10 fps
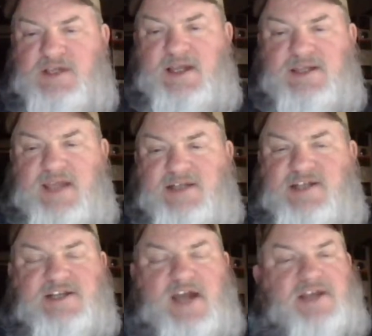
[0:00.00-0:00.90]
Yeah,
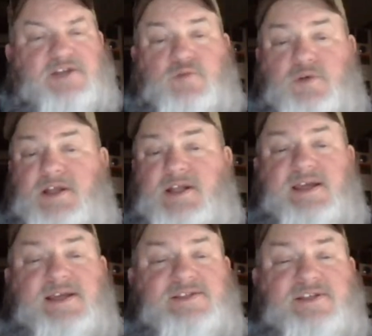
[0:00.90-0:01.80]
TikTok is really
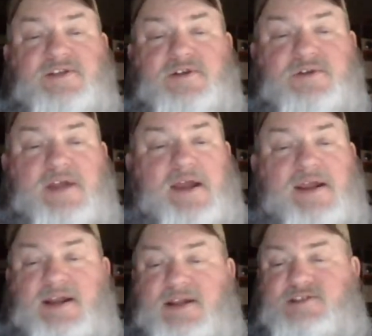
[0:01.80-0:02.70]
easy, dude. It
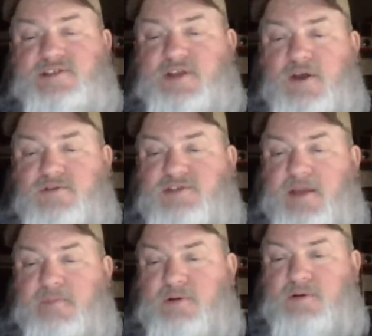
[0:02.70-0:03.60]
is so
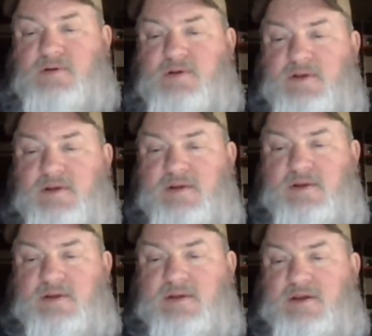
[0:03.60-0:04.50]
simple,
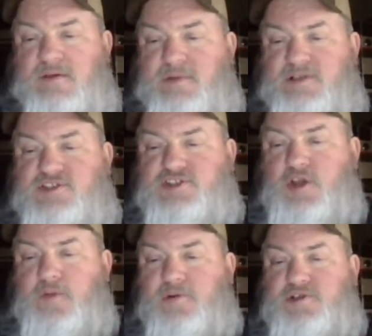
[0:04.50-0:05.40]
but
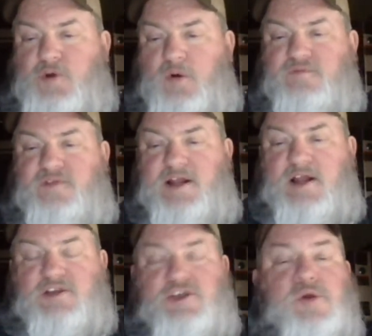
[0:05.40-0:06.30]
super short video.
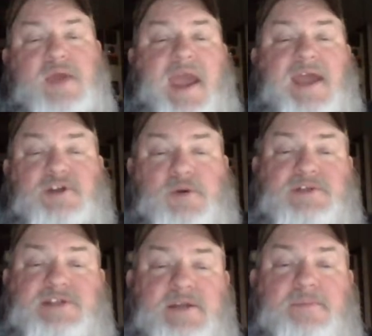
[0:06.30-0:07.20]
You can do a
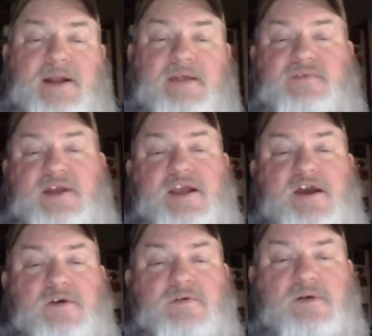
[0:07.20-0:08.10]
10-minute
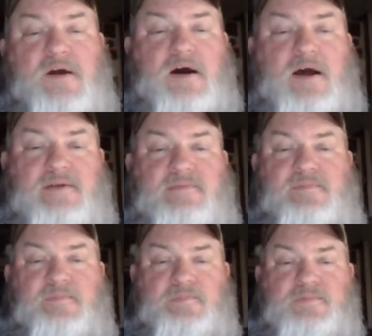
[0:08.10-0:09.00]
video on
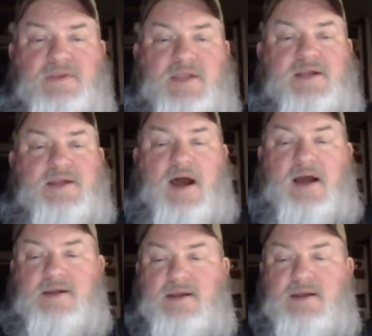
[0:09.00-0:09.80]
TikTok.